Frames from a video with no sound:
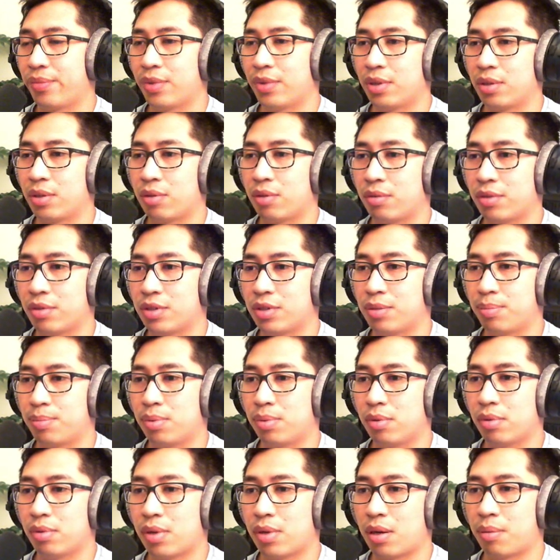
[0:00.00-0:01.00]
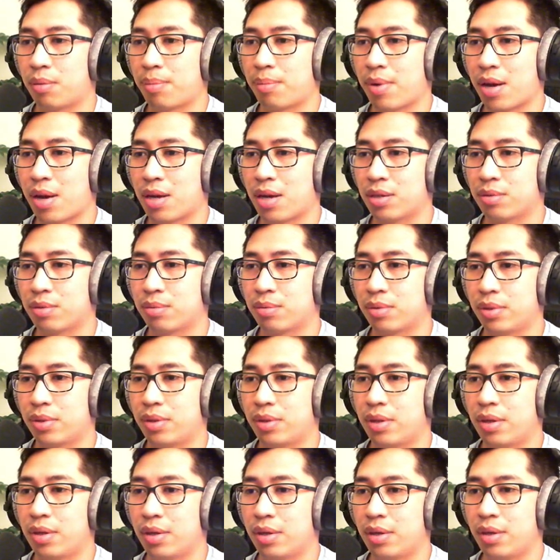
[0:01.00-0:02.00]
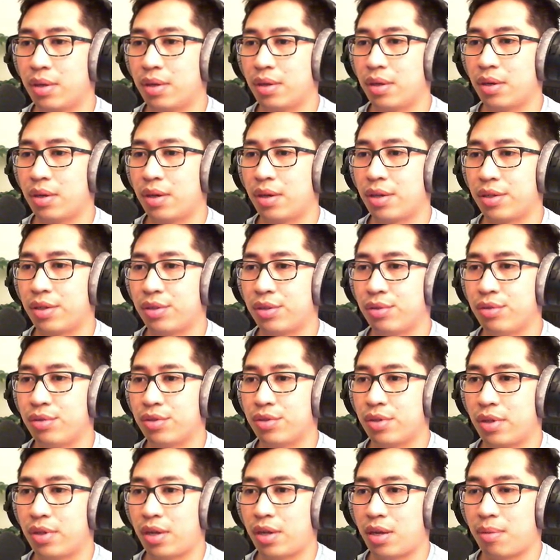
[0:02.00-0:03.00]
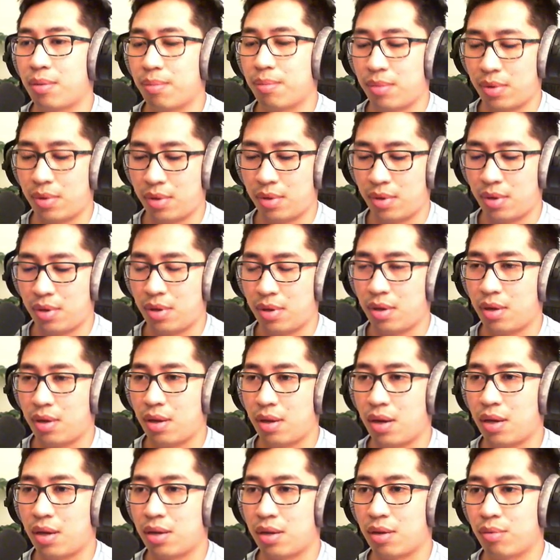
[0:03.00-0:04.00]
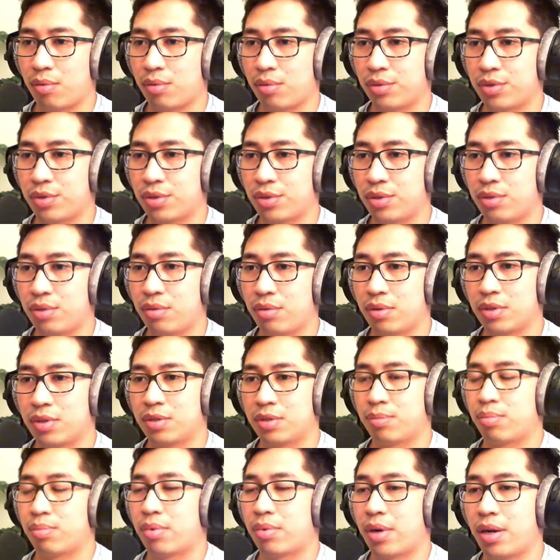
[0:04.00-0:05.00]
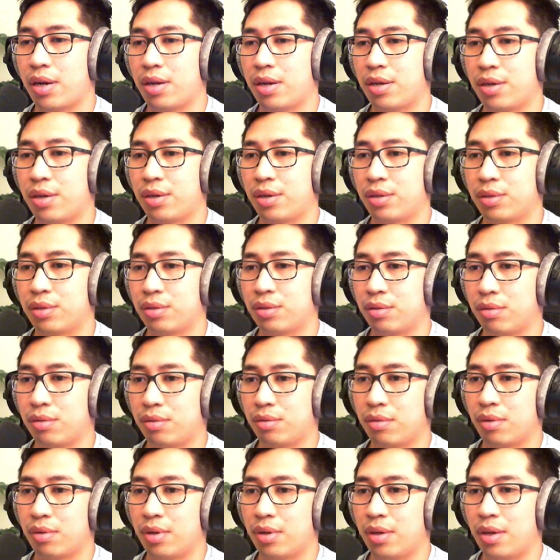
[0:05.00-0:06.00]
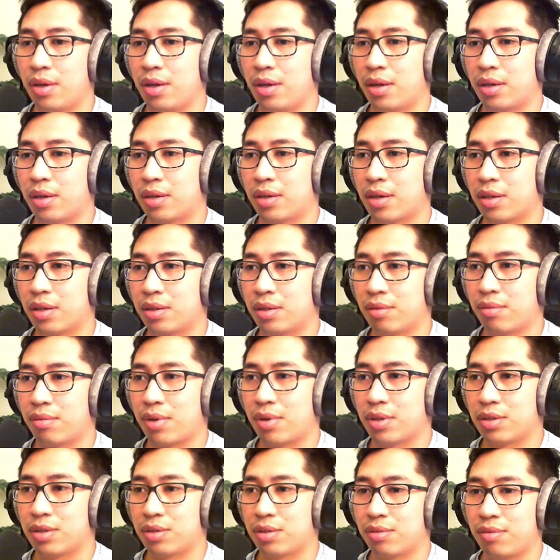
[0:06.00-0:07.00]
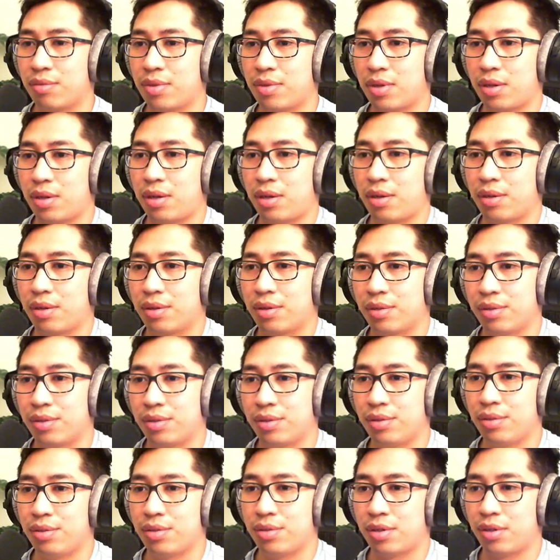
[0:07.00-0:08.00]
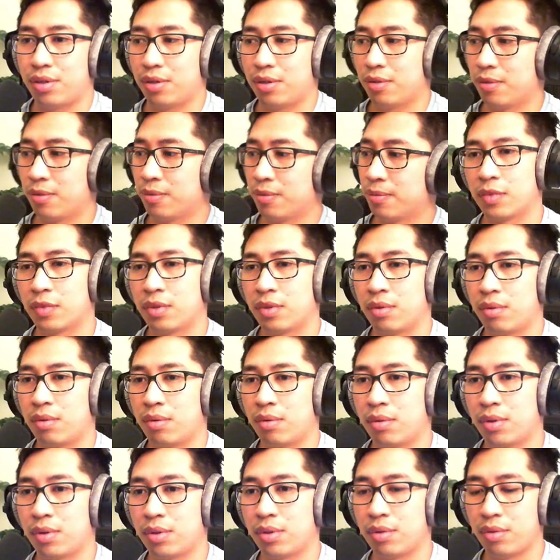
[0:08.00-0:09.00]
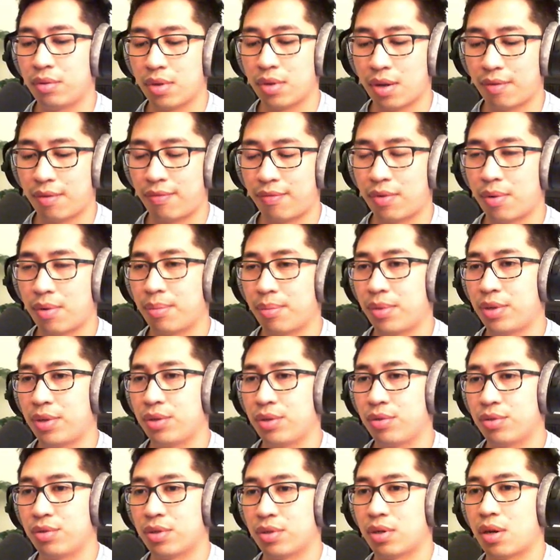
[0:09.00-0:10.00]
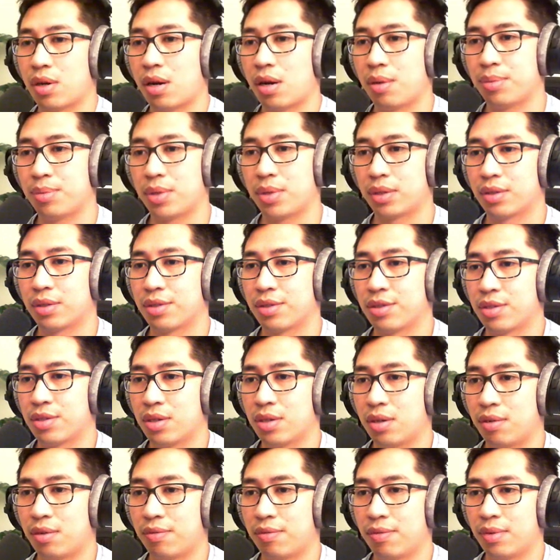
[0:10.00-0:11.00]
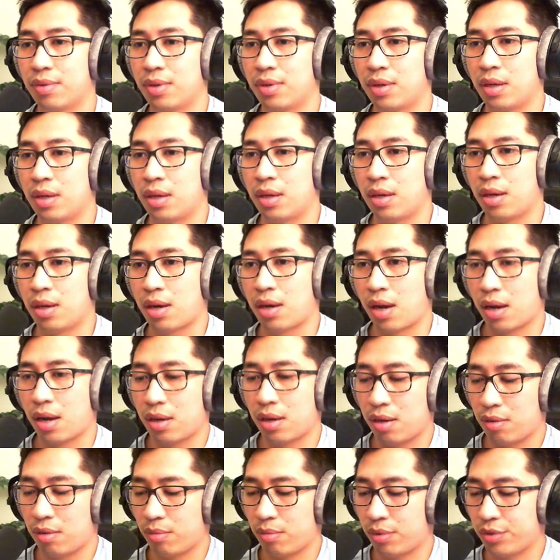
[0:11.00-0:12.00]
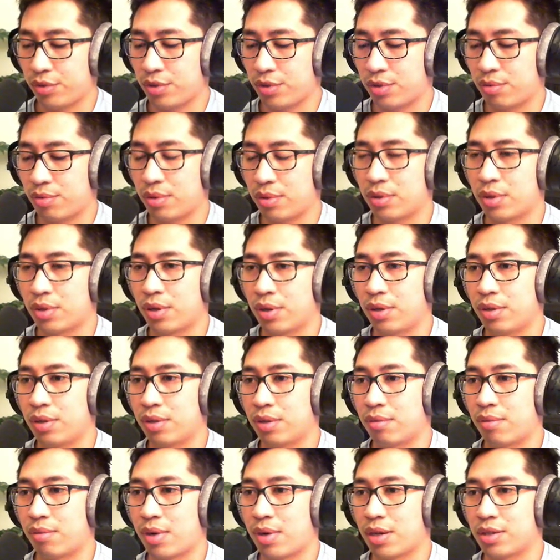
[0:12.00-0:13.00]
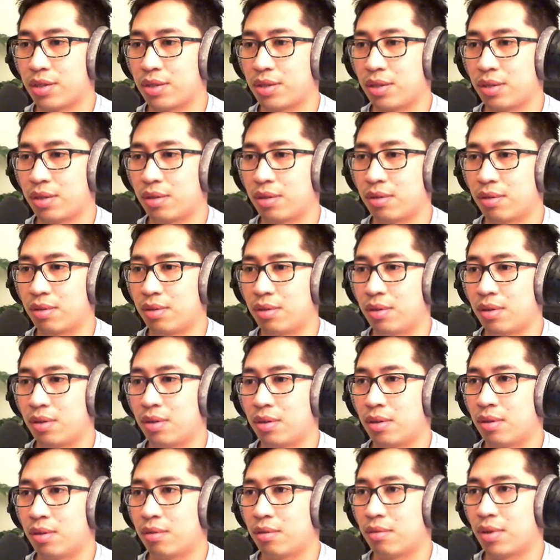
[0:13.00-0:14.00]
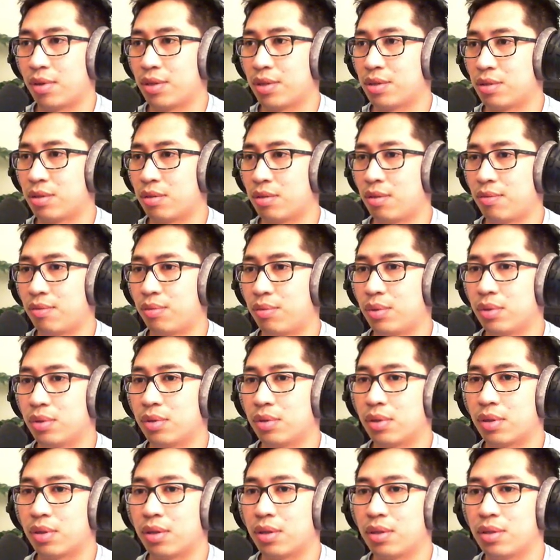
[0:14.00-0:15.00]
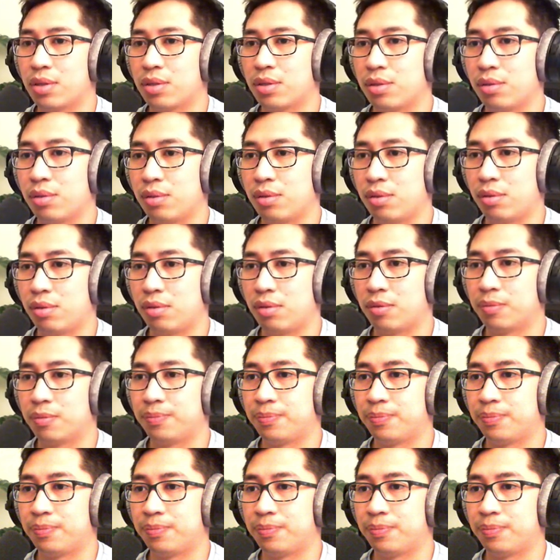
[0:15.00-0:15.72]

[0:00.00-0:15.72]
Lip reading: Let's pull out password and username, and then we'll just do a spread here to get the rest of the user. I'm gonna do that from the user object itself, and then we'll just return the rest here, right? So if we look into,